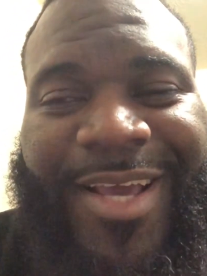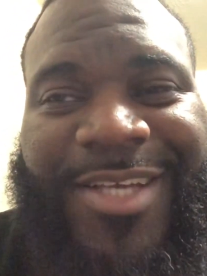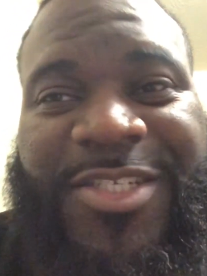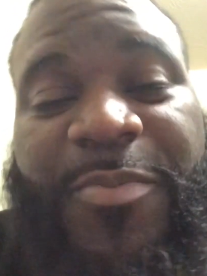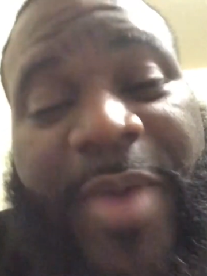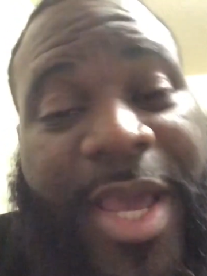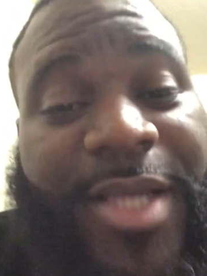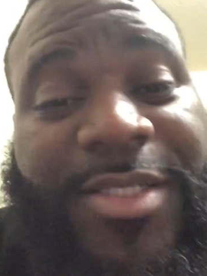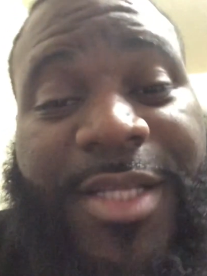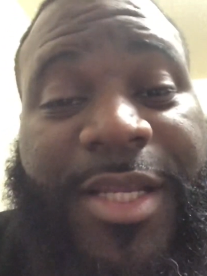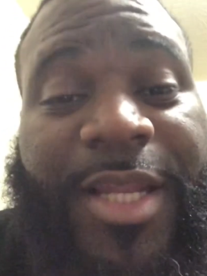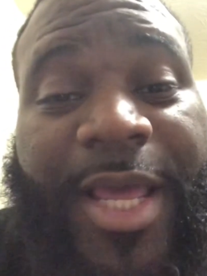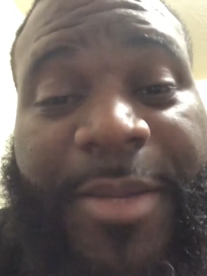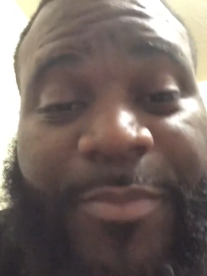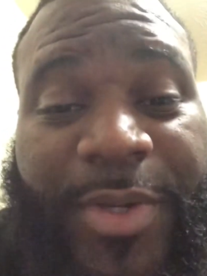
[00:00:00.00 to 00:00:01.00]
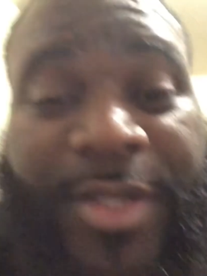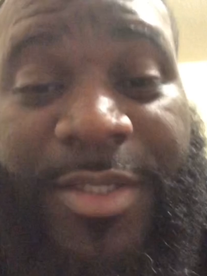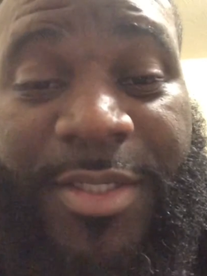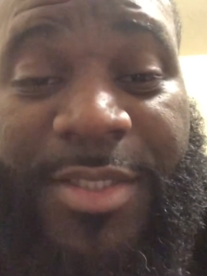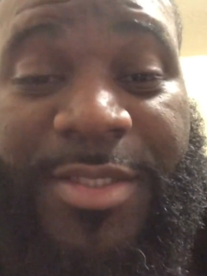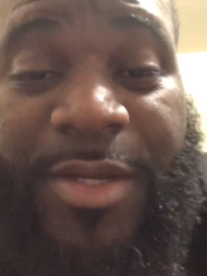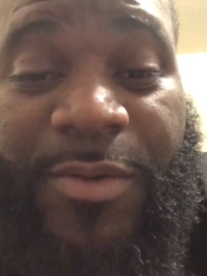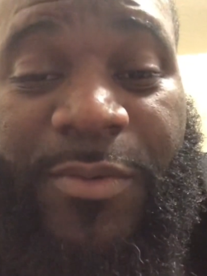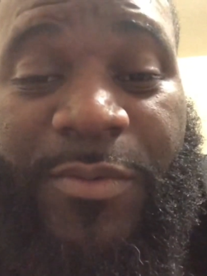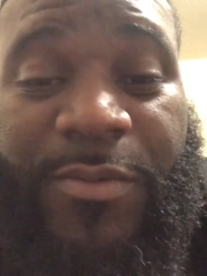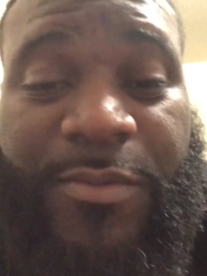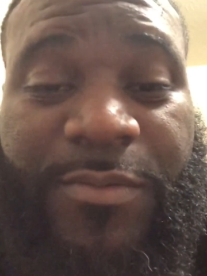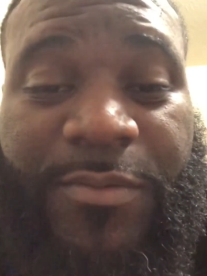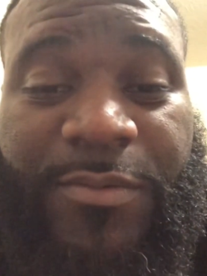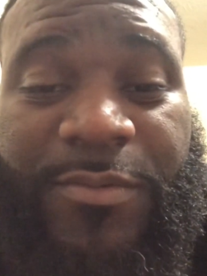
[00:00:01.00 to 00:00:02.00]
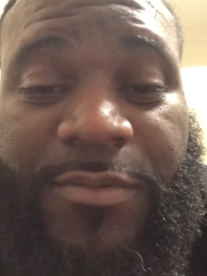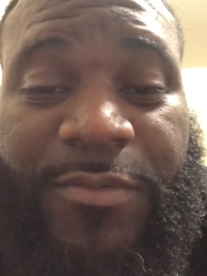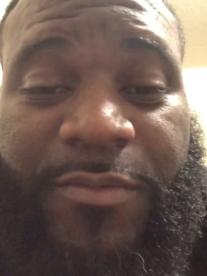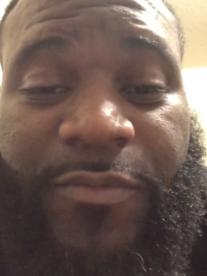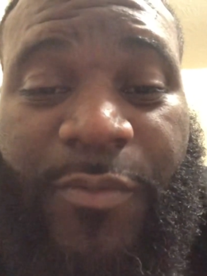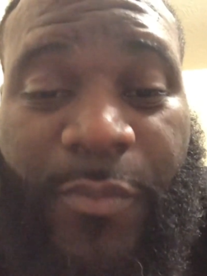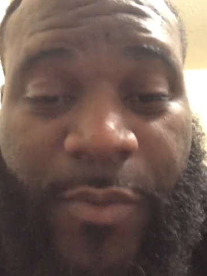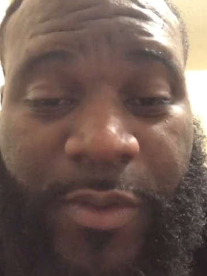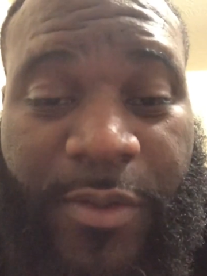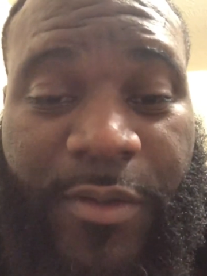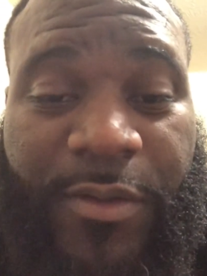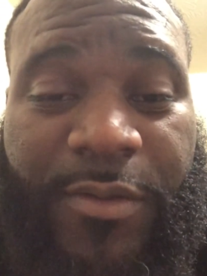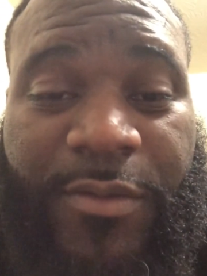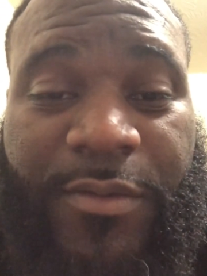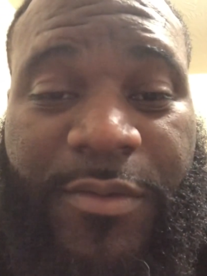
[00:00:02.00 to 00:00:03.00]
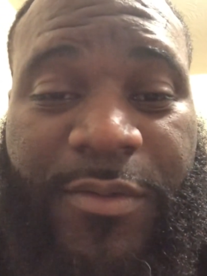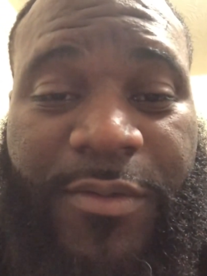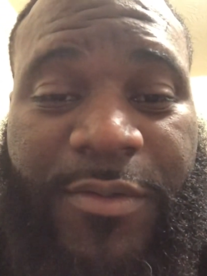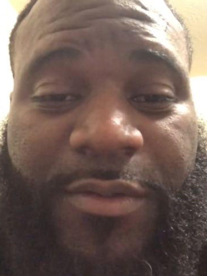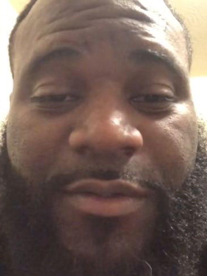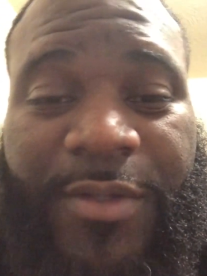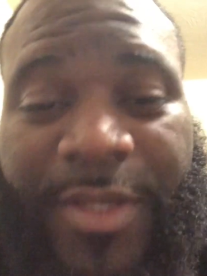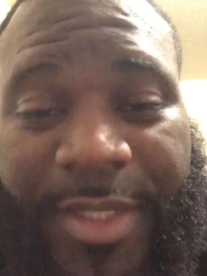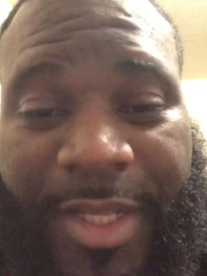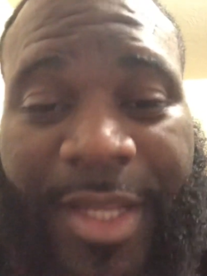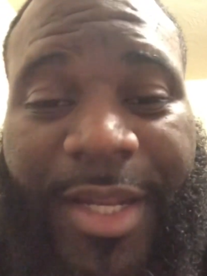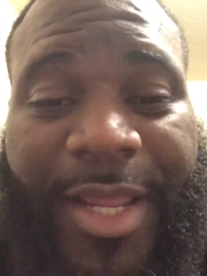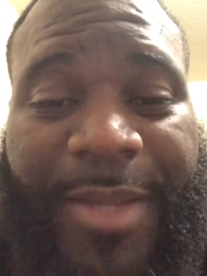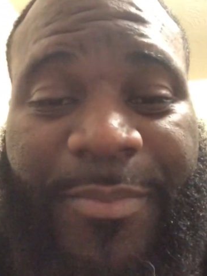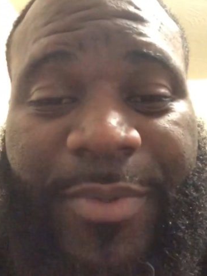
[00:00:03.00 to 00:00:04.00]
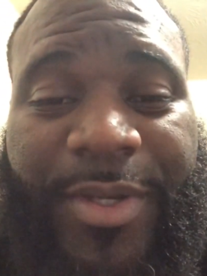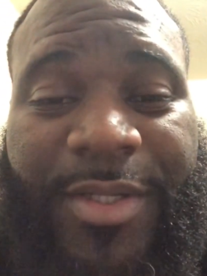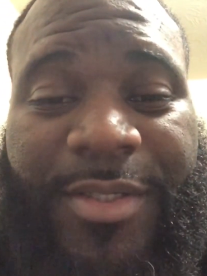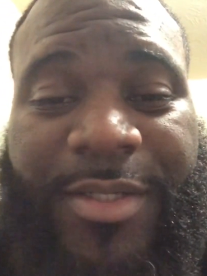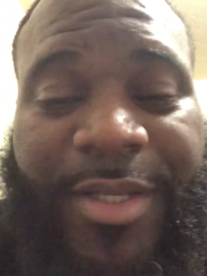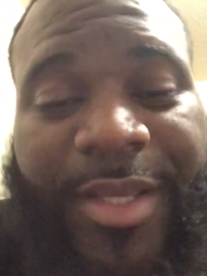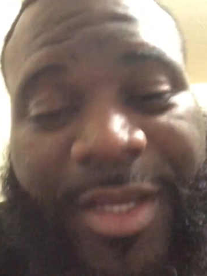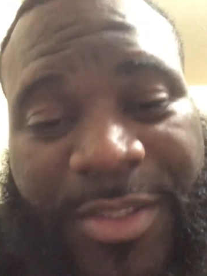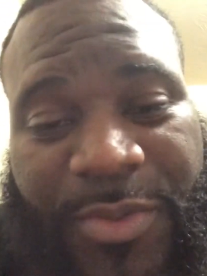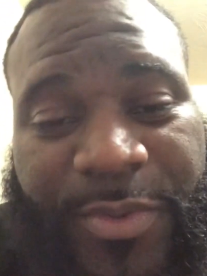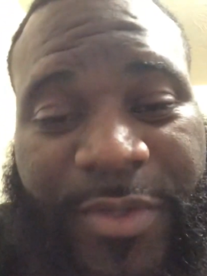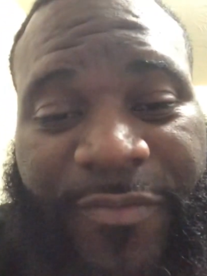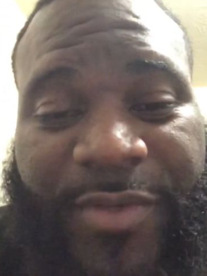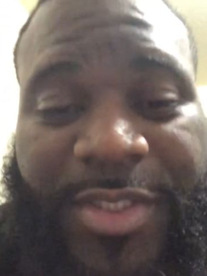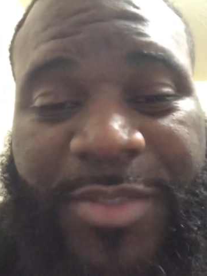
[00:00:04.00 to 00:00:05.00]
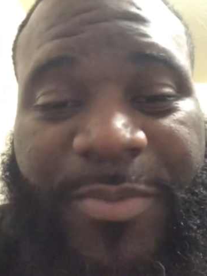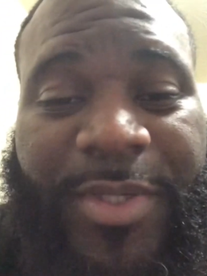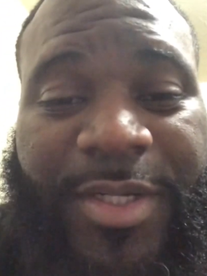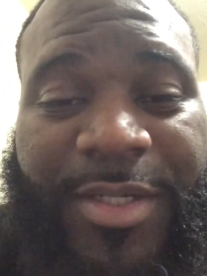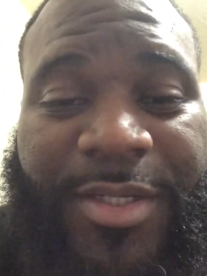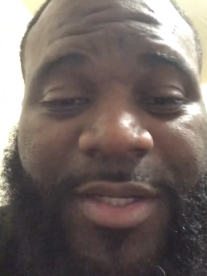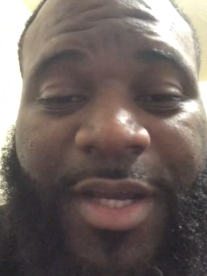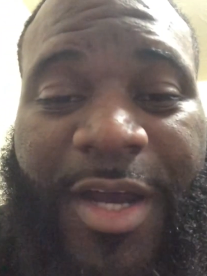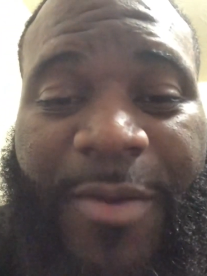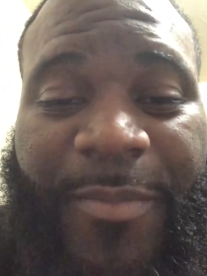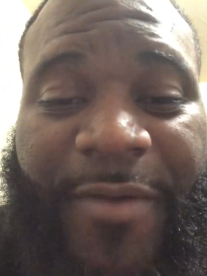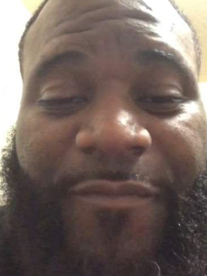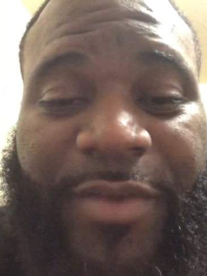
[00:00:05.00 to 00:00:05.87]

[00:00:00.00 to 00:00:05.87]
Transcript: Smash that like button in this hole. for real. Hit that like button. It helps with the visibility of all my